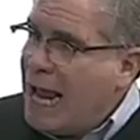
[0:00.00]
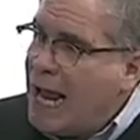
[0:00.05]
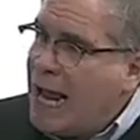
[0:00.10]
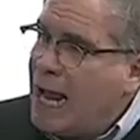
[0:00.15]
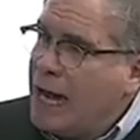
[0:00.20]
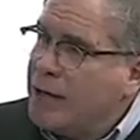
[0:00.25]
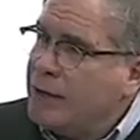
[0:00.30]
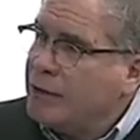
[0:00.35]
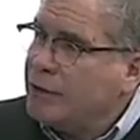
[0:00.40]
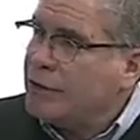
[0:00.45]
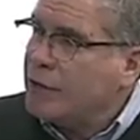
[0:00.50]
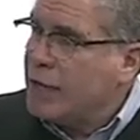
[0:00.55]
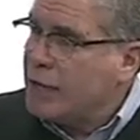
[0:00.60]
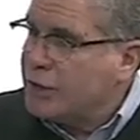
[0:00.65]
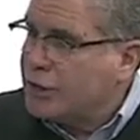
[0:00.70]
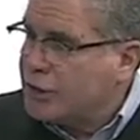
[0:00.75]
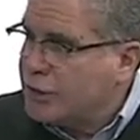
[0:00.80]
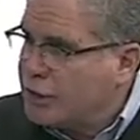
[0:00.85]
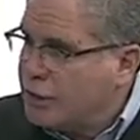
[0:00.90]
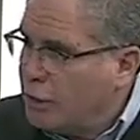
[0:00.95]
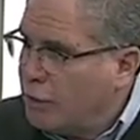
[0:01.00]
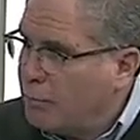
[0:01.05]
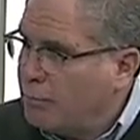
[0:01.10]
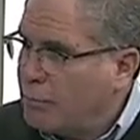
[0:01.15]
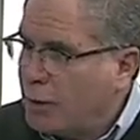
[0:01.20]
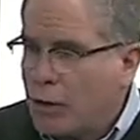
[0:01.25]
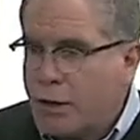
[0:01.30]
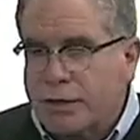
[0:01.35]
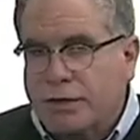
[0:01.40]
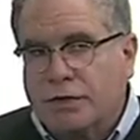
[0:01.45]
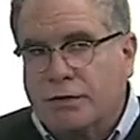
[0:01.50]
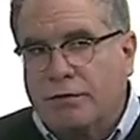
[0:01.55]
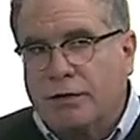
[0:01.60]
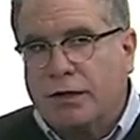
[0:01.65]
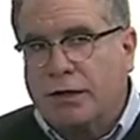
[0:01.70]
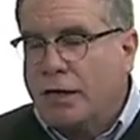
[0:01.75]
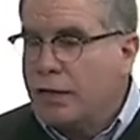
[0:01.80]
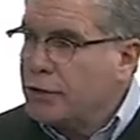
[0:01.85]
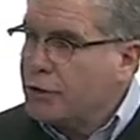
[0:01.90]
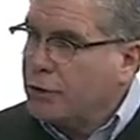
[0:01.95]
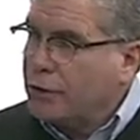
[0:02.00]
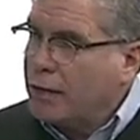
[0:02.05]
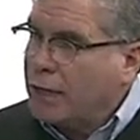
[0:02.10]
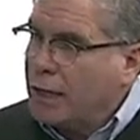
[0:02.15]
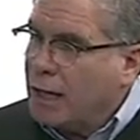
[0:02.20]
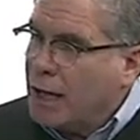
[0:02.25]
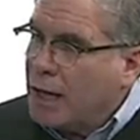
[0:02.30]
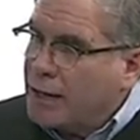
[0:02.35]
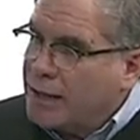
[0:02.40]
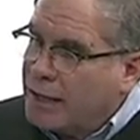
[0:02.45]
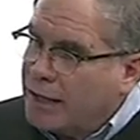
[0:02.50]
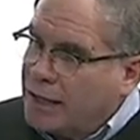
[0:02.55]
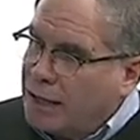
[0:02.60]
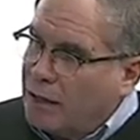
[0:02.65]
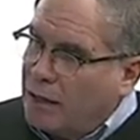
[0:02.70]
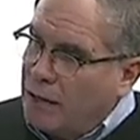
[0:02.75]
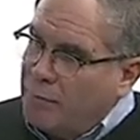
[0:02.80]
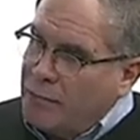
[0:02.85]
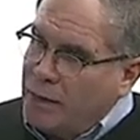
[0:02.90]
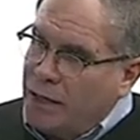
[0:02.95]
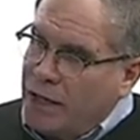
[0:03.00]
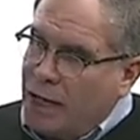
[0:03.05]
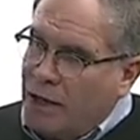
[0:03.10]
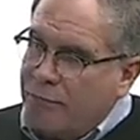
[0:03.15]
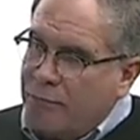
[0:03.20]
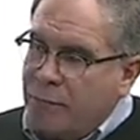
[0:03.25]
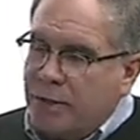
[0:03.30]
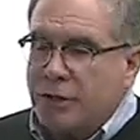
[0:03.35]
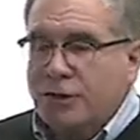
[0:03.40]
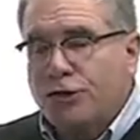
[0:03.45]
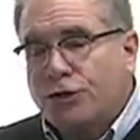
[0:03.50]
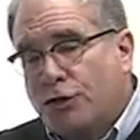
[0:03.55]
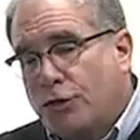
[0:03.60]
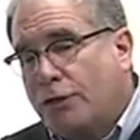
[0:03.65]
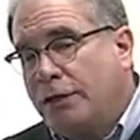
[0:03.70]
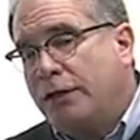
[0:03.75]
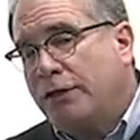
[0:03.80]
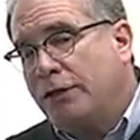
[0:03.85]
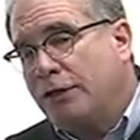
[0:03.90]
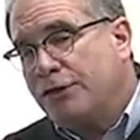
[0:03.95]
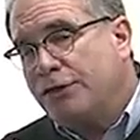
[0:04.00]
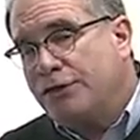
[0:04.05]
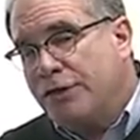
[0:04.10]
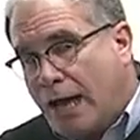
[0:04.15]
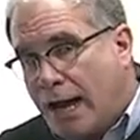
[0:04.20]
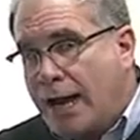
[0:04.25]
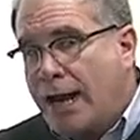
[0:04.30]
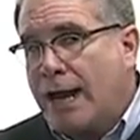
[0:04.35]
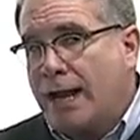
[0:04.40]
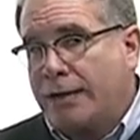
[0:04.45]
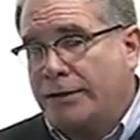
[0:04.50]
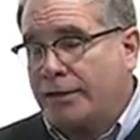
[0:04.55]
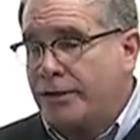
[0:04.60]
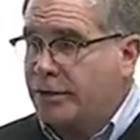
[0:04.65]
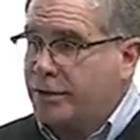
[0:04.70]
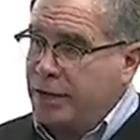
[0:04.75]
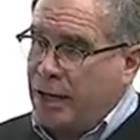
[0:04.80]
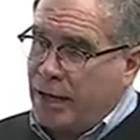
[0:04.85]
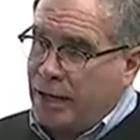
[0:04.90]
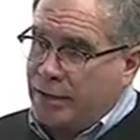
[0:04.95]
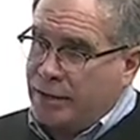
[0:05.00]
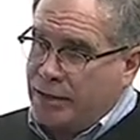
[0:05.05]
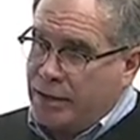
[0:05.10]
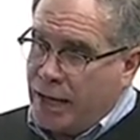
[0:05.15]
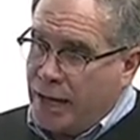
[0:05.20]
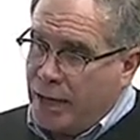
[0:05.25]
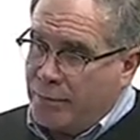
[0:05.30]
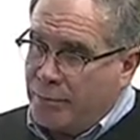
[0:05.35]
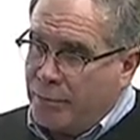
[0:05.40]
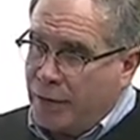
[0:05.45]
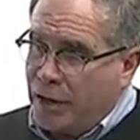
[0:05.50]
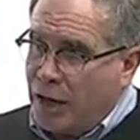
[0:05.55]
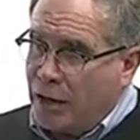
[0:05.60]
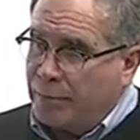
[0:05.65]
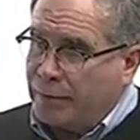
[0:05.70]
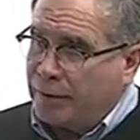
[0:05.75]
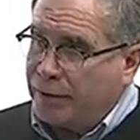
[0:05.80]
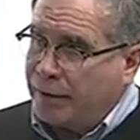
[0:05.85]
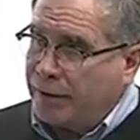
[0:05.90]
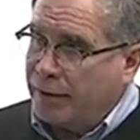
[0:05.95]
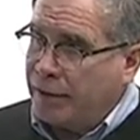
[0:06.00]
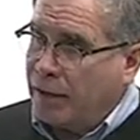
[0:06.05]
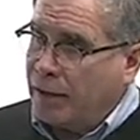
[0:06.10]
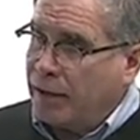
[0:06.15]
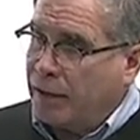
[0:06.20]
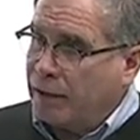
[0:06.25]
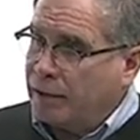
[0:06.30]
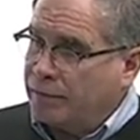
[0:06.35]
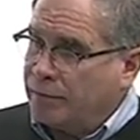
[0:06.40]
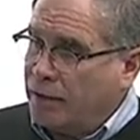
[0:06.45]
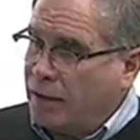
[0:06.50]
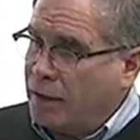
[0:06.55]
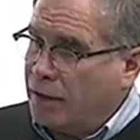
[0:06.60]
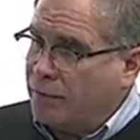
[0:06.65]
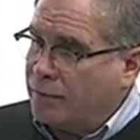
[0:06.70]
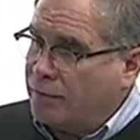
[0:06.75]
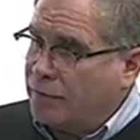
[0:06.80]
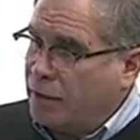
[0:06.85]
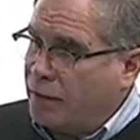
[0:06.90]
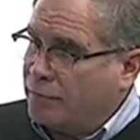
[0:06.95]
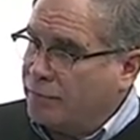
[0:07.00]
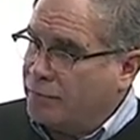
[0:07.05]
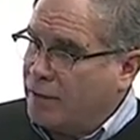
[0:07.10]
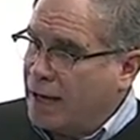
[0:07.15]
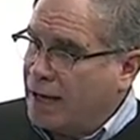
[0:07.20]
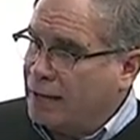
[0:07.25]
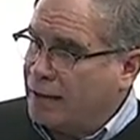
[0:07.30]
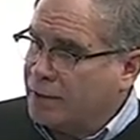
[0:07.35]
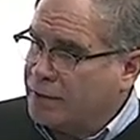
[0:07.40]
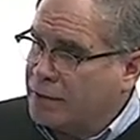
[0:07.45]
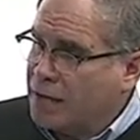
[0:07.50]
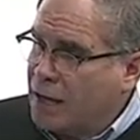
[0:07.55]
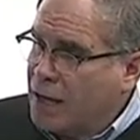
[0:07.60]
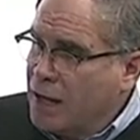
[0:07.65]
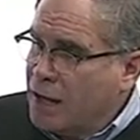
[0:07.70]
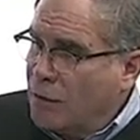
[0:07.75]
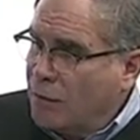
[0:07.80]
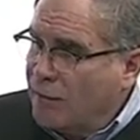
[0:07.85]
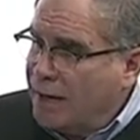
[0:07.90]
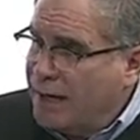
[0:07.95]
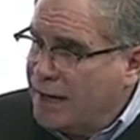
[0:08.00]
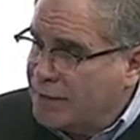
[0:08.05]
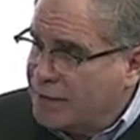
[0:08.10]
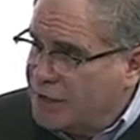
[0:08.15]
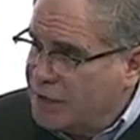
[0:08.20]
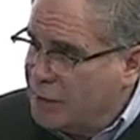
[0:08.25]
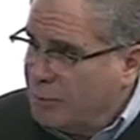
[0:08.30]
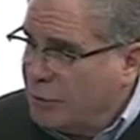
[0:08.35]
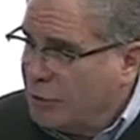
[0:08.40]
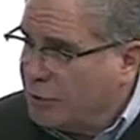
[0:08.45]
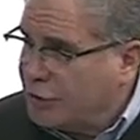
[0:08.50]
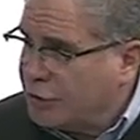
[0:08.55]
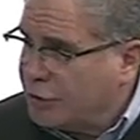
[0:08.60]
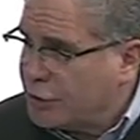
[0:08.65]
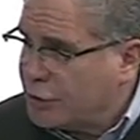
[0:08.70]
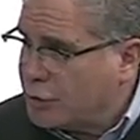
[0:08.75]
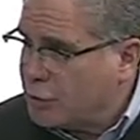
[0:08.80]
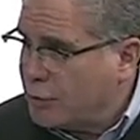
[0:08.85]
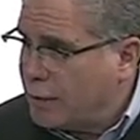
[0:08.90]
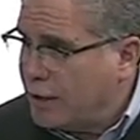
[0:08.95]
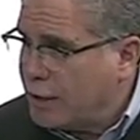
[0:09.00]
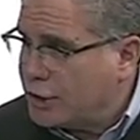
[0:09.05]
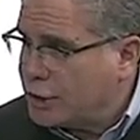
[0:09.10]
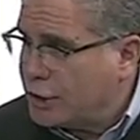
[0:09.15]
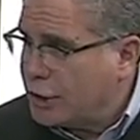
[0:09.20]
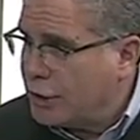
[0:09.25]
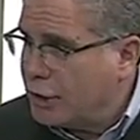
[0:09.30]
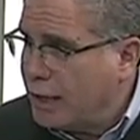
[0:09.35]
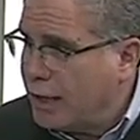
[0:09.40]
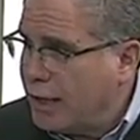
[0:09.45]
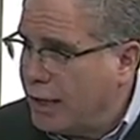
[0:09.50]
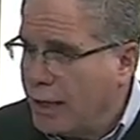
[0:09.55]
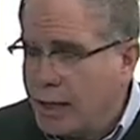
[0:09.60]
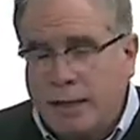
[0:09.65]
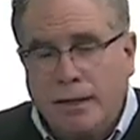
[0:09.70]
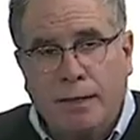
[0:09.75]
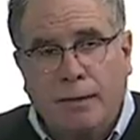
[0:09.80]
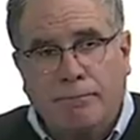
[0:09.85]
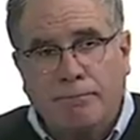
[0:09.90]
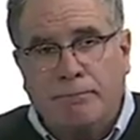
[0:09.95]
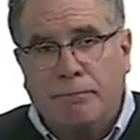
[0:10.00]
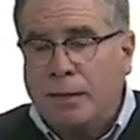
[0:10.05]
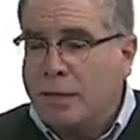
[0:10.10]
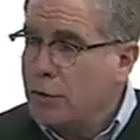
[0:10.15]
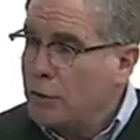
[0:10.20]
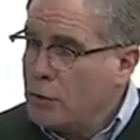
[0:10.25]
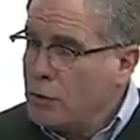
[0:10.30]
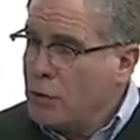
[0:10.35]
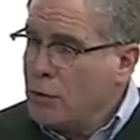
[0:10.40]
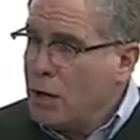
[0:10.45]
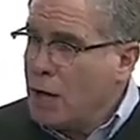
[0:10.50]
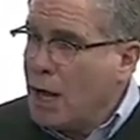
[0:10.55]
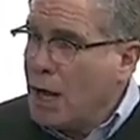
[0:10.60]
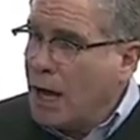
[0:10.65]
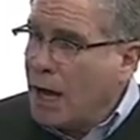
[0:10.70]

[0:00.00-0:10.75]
And in still parts of the country, the Colombian government certainly does not exercise that monopoly of, of, of violence. We had a similar situation in, in Peru.